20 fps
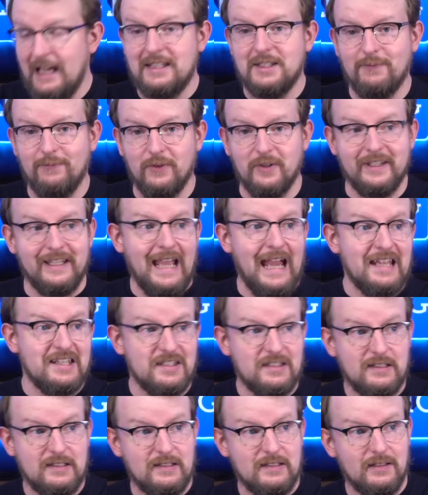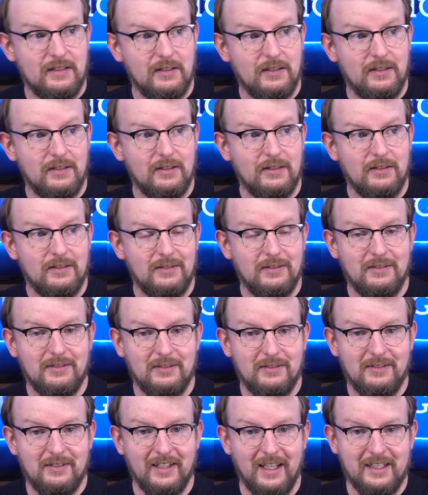That's for guests.
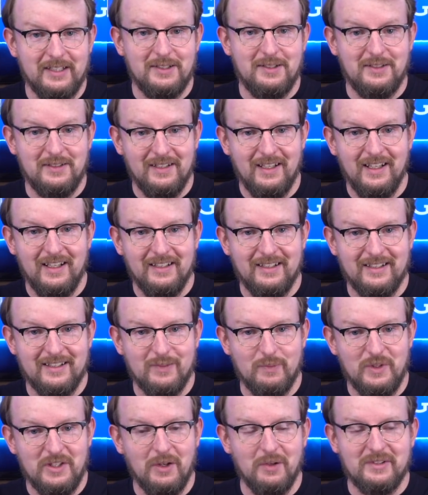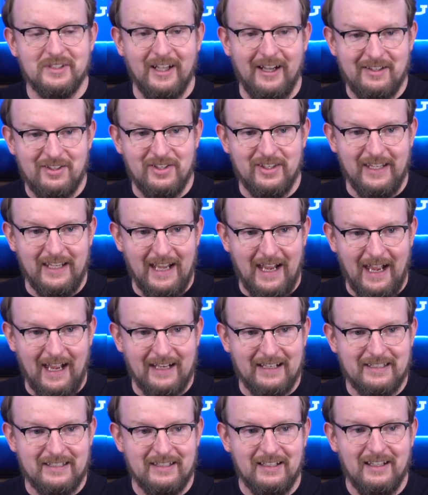That's we don't touch the
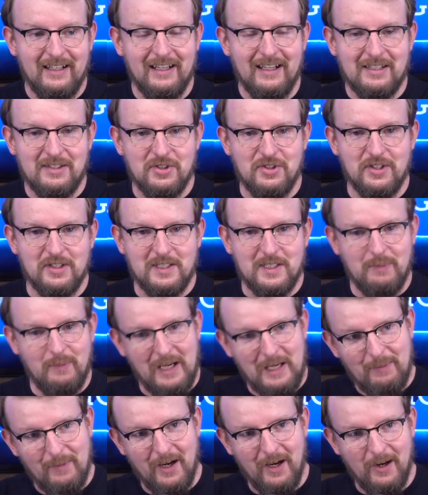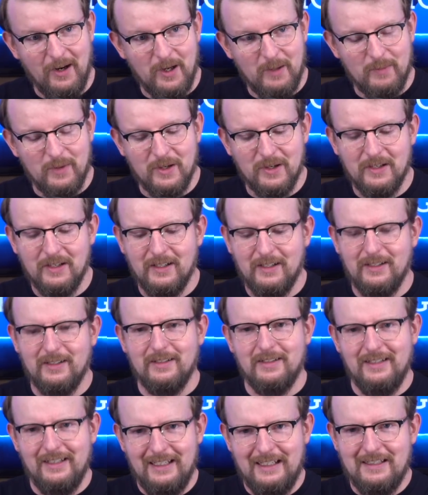axe. It's just to make my armor
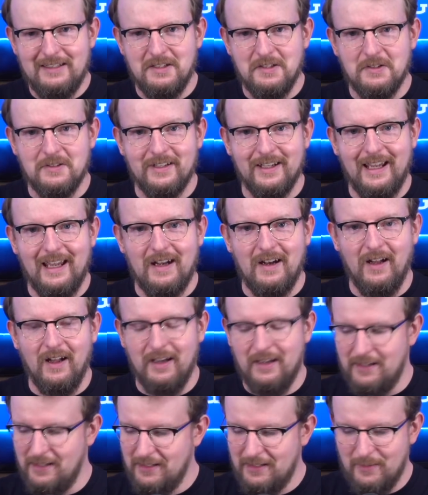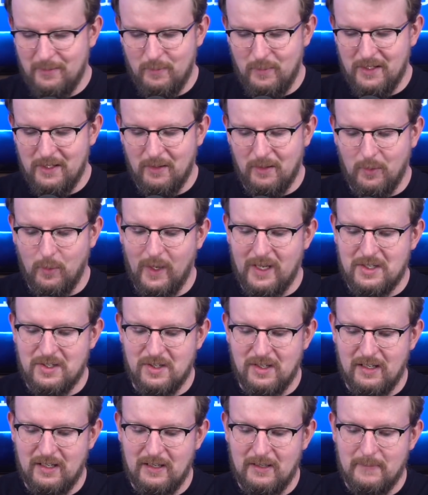easier to get on. We don't
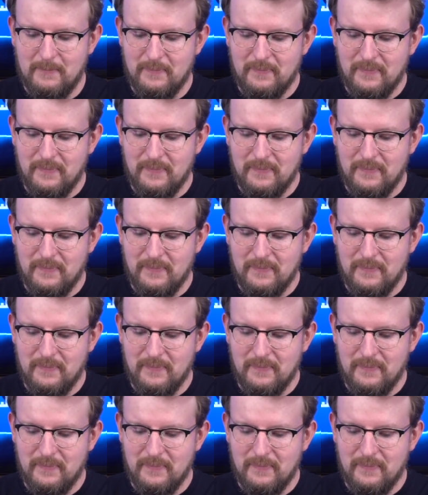question it.